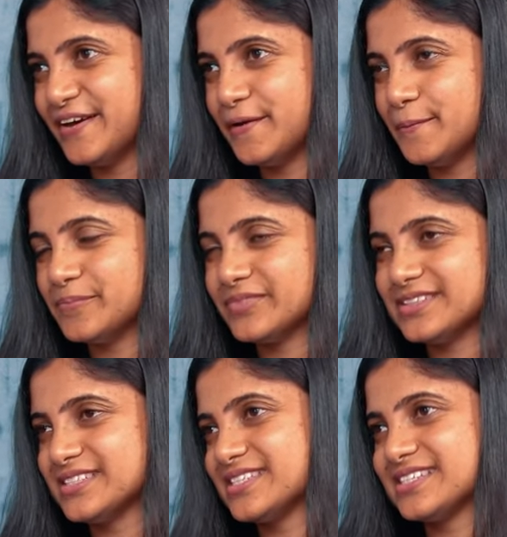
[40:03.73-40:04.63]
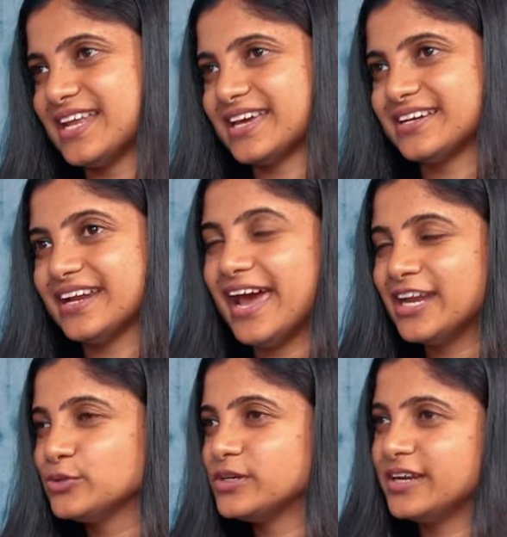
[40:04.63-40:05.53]
Um, this is like an
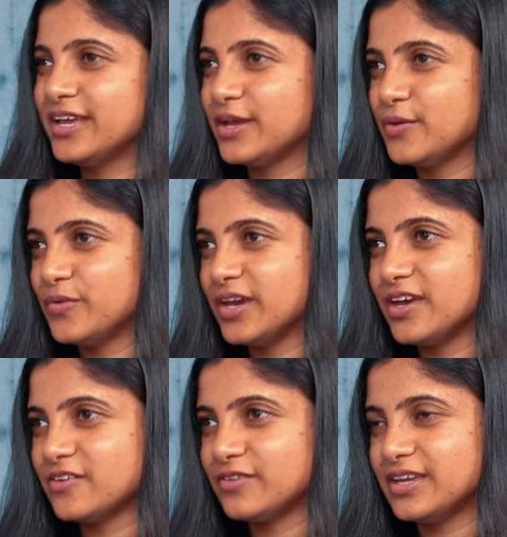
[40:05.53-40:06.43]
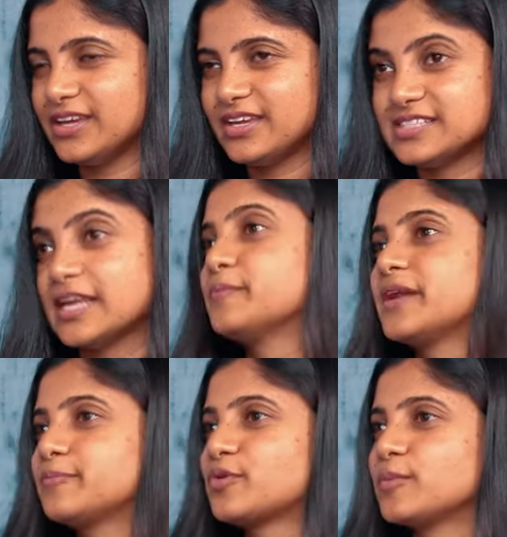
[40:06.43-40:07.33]
annual day where we
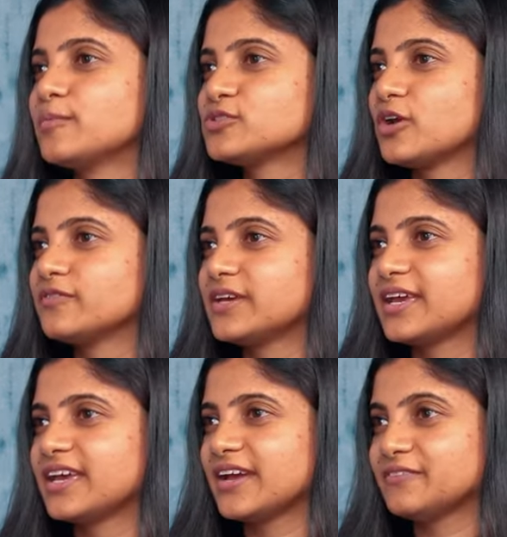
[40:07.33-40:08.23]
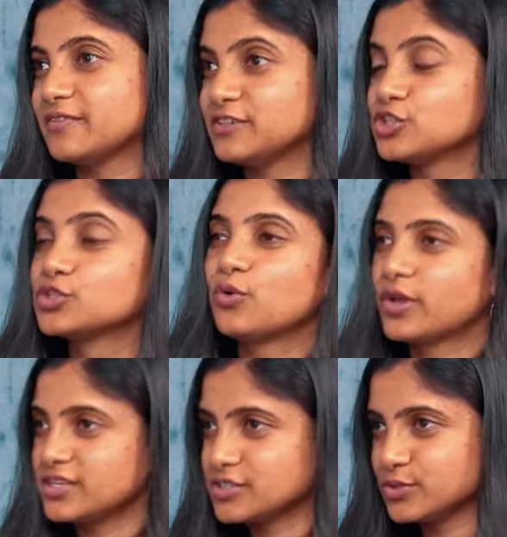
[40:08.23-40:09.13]
celebrate problem solving, where we
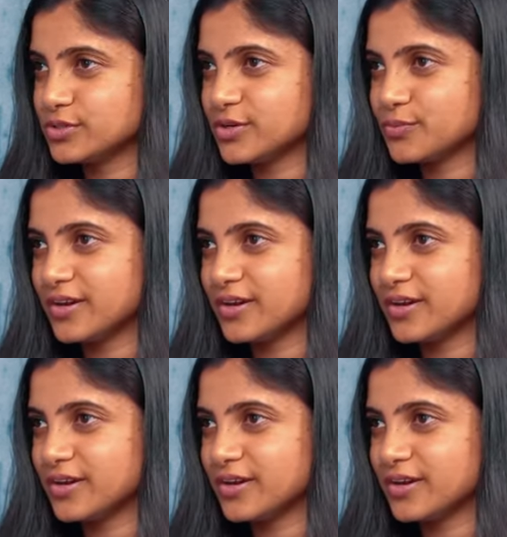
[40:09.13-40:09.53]
showcase student